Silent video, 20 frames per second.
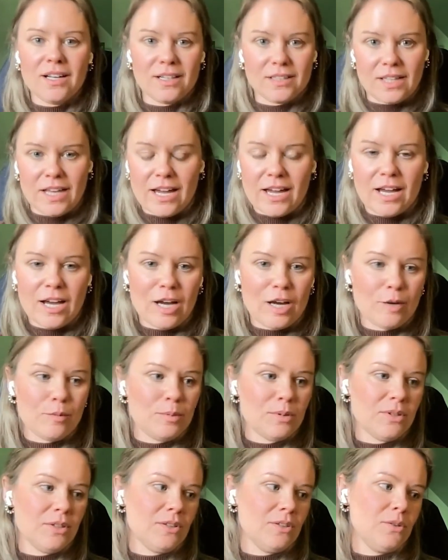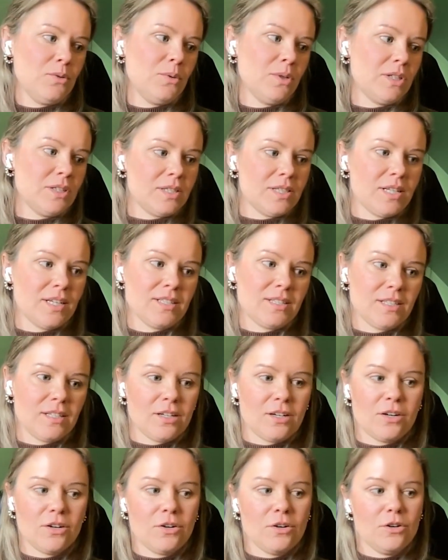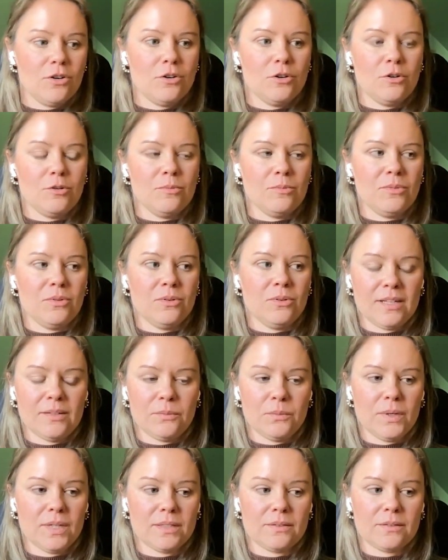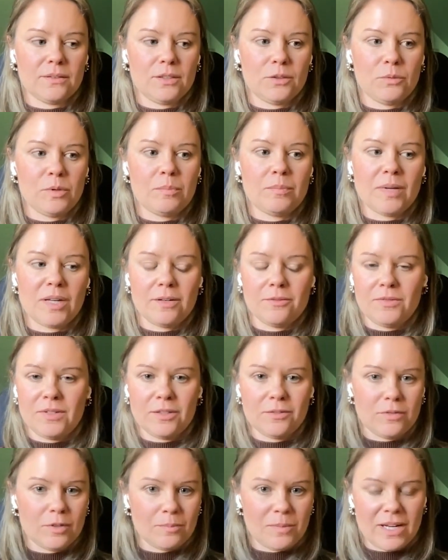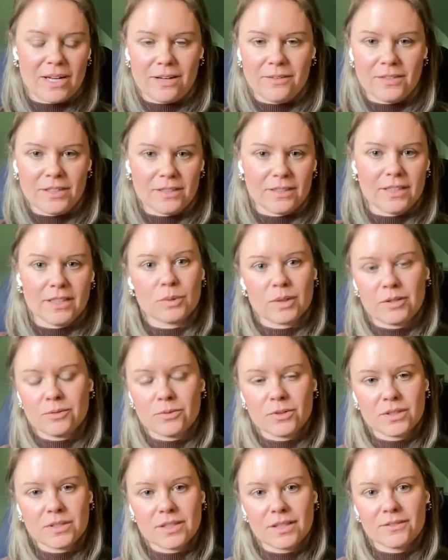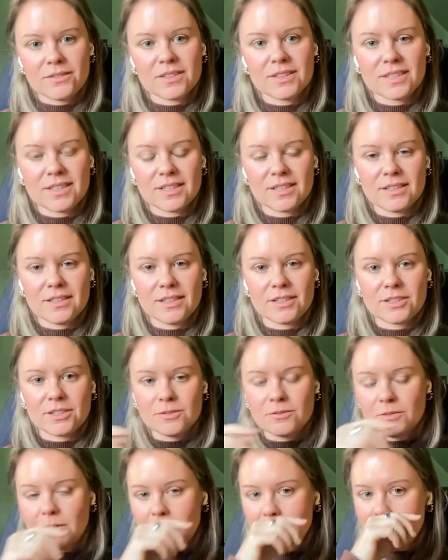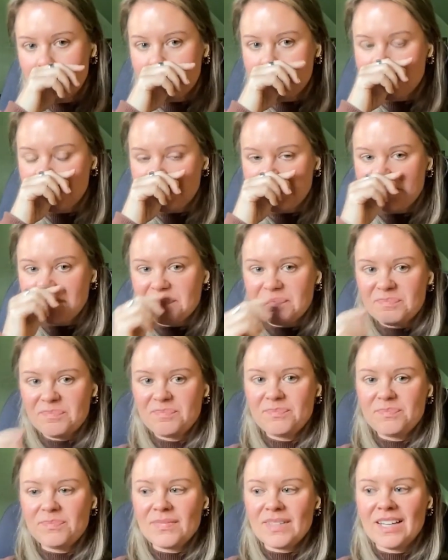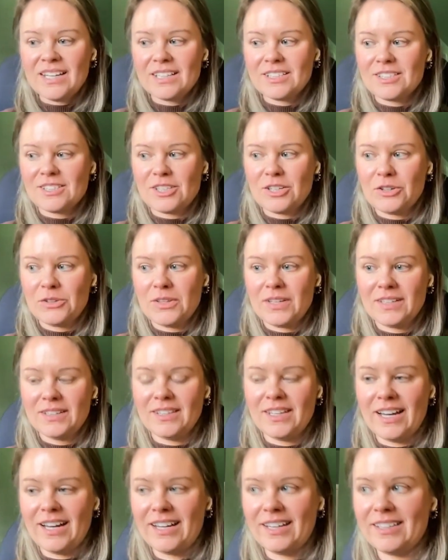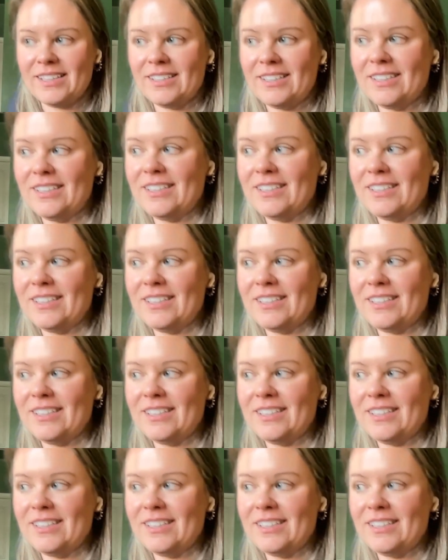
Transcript: a lab or order tests at home, and what could we benefit from having 24/7 data collection from. And so then that